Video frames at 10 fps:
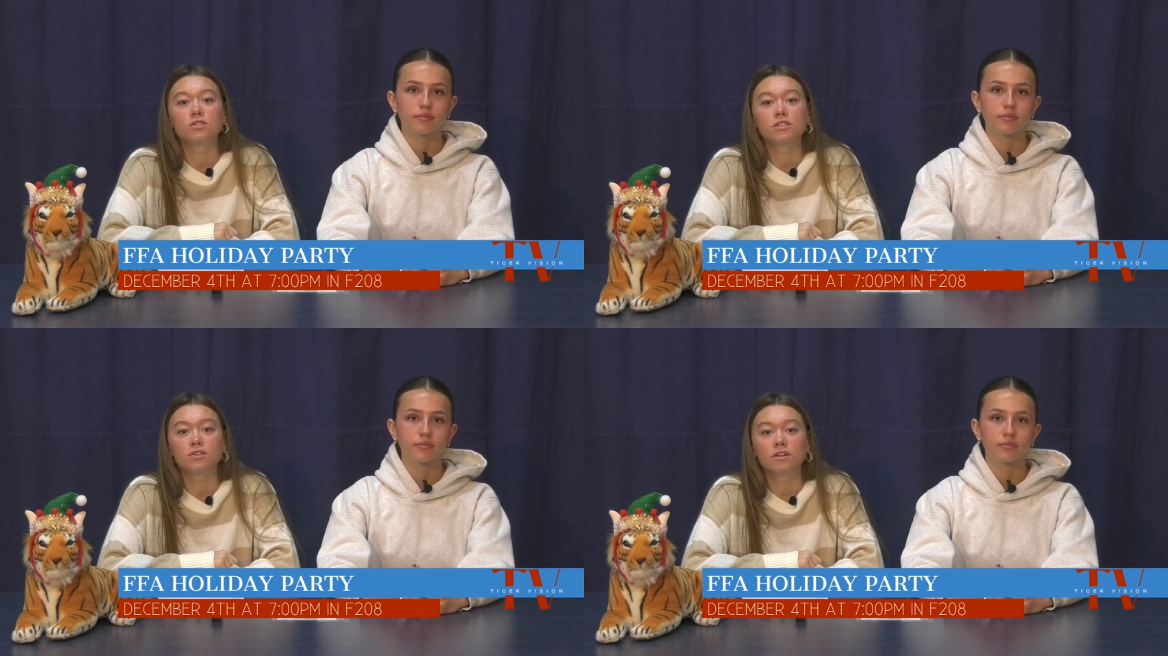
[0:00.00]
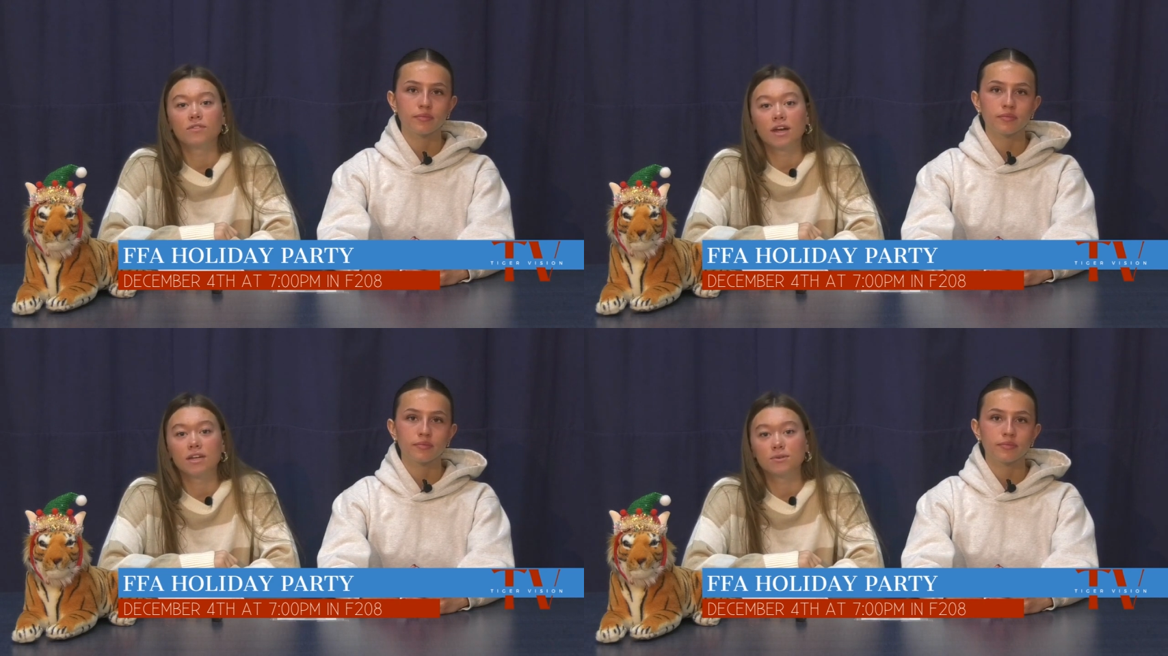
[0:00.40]
Speaker 1: students are
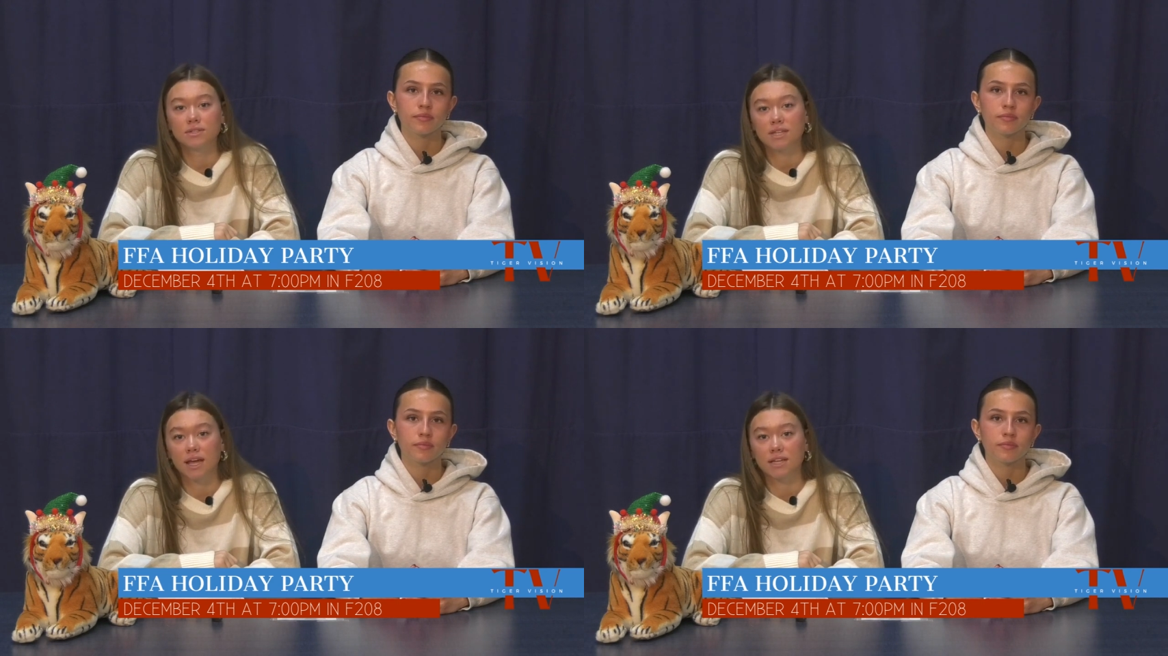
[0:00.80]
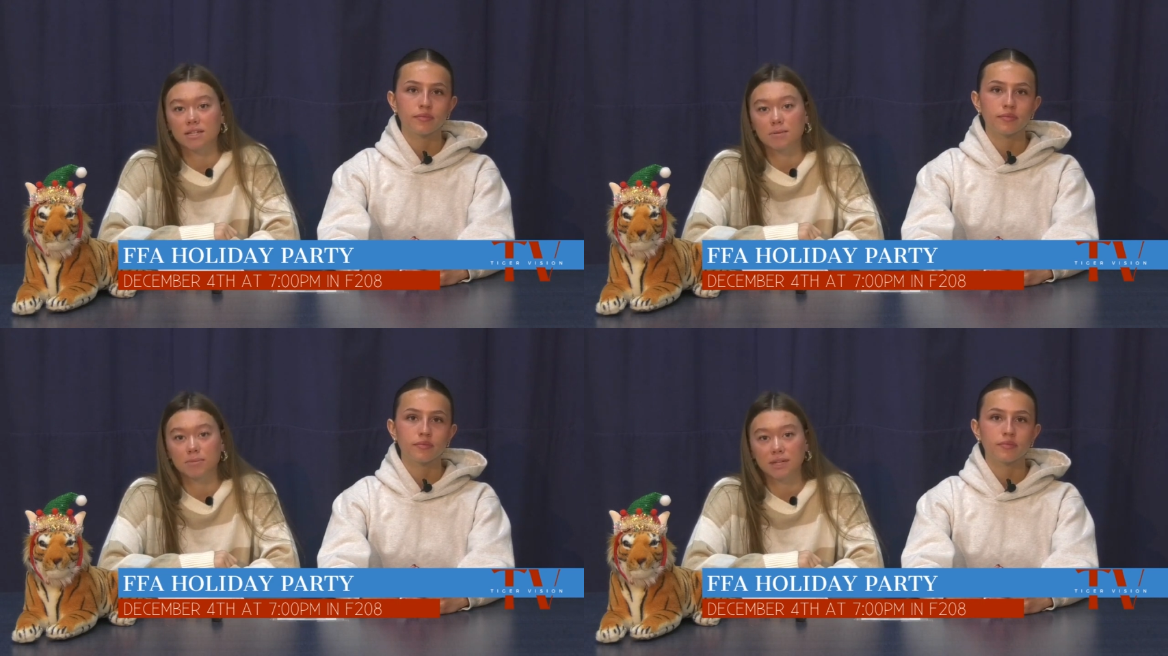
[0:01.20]
invited to attend.
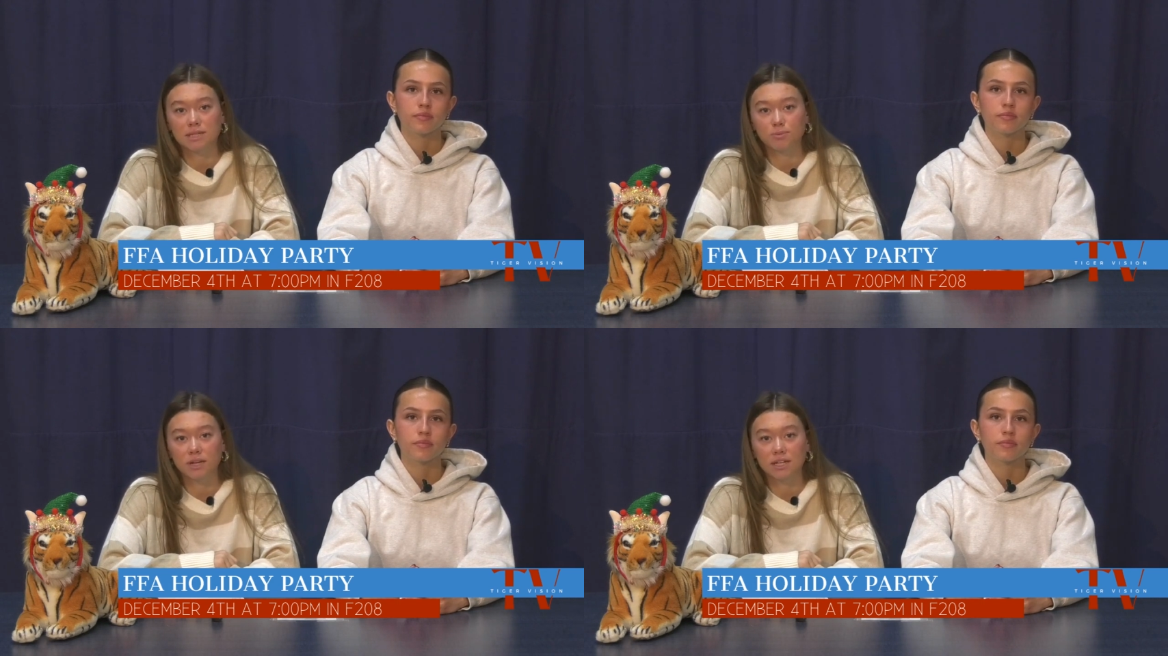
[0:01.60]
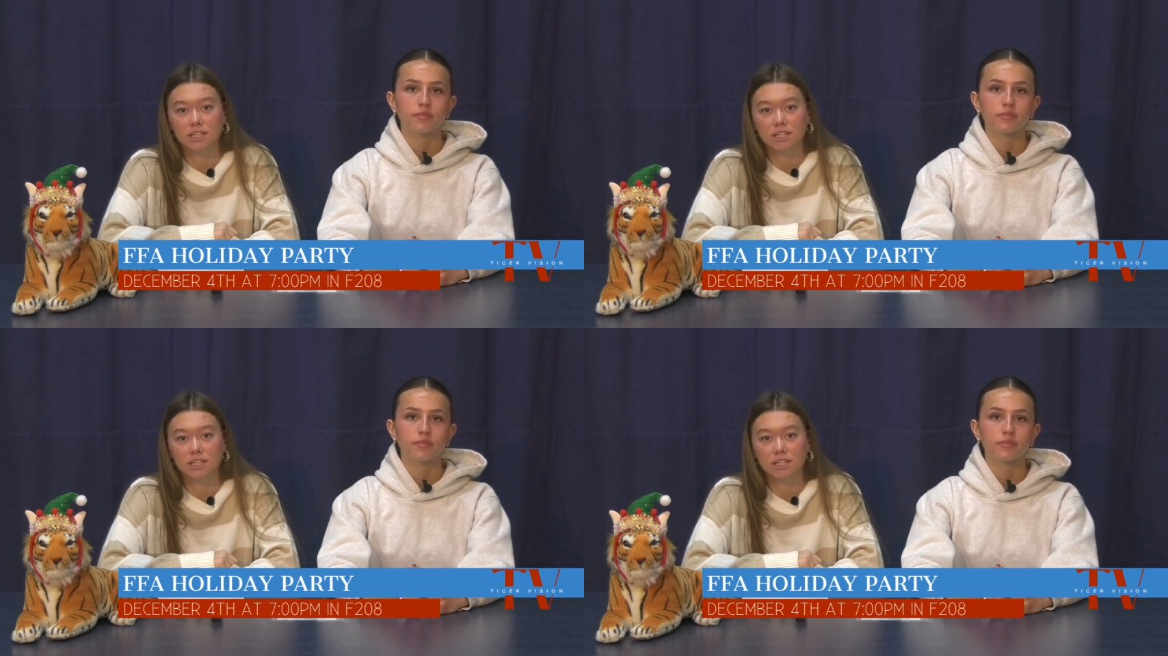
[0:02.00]
Please bring a